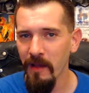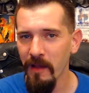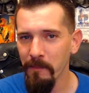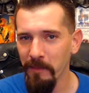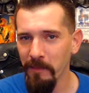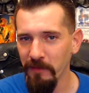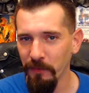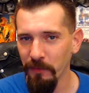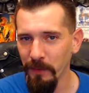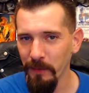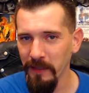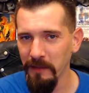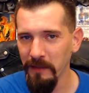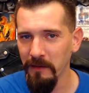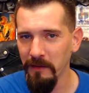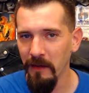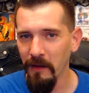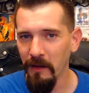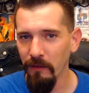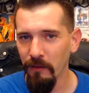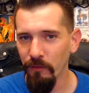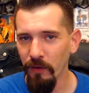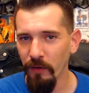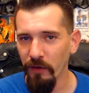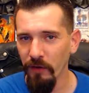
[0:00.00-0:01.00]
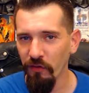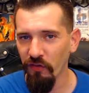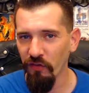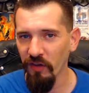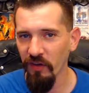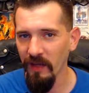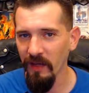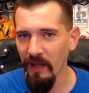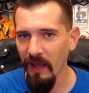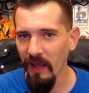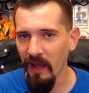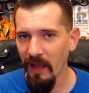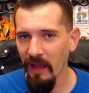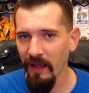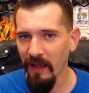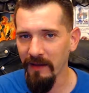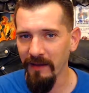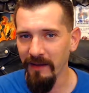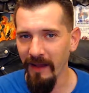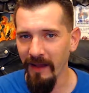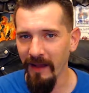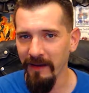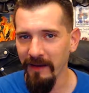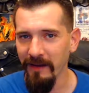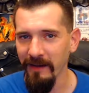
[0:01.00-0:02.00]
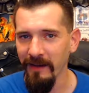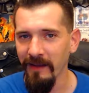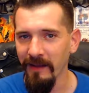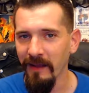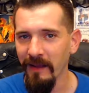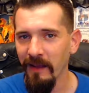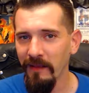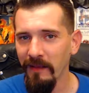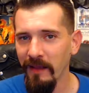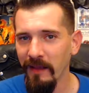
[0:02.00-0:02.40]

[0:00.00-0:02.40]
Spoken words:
between Richie and Eddie